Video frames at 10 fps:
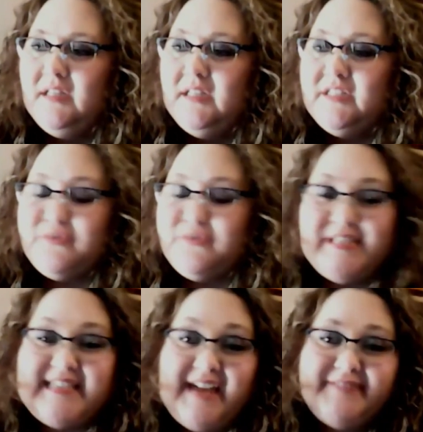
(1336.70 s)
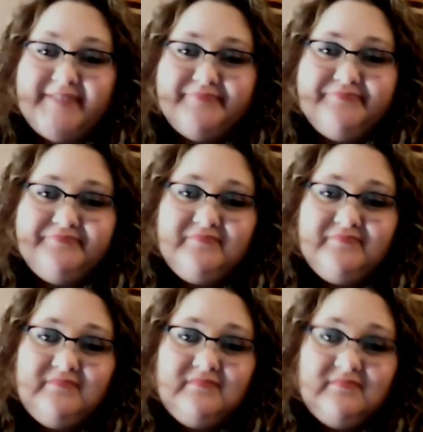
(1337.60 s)
It's really sad.
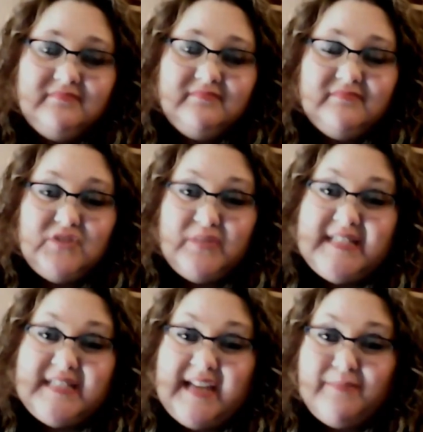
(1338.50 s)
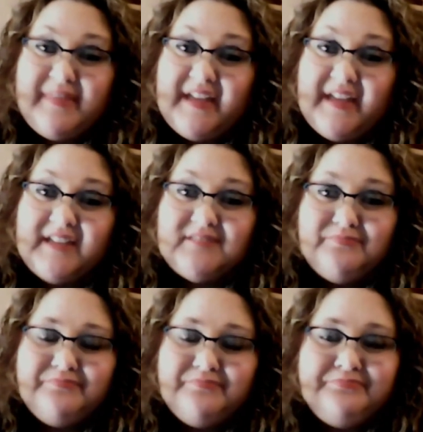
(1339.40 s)
It's really sad and pathetic.
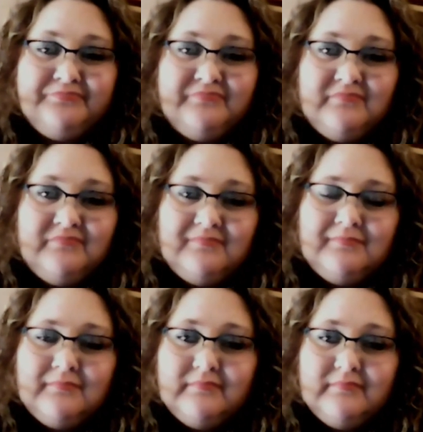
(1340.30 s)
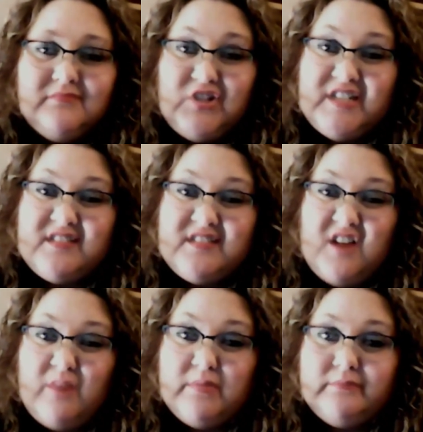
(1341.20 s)
You need to
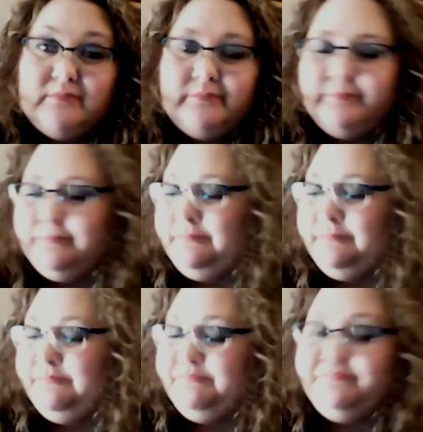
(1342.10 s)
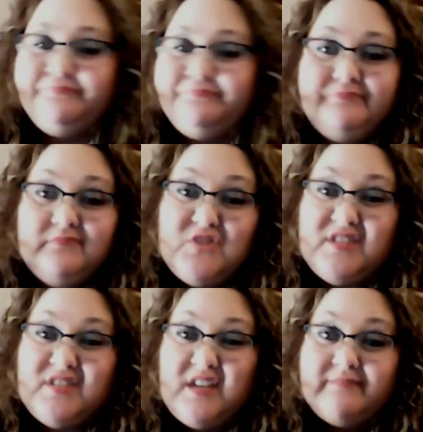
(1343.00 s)
stop. Just
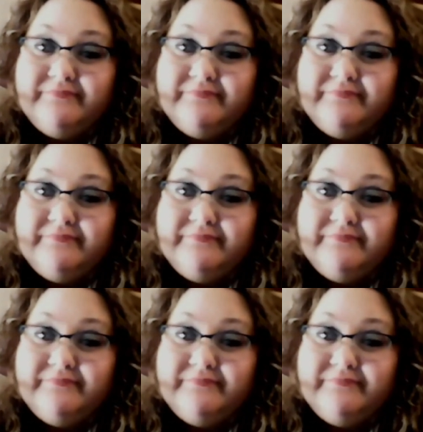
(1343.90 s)
saying.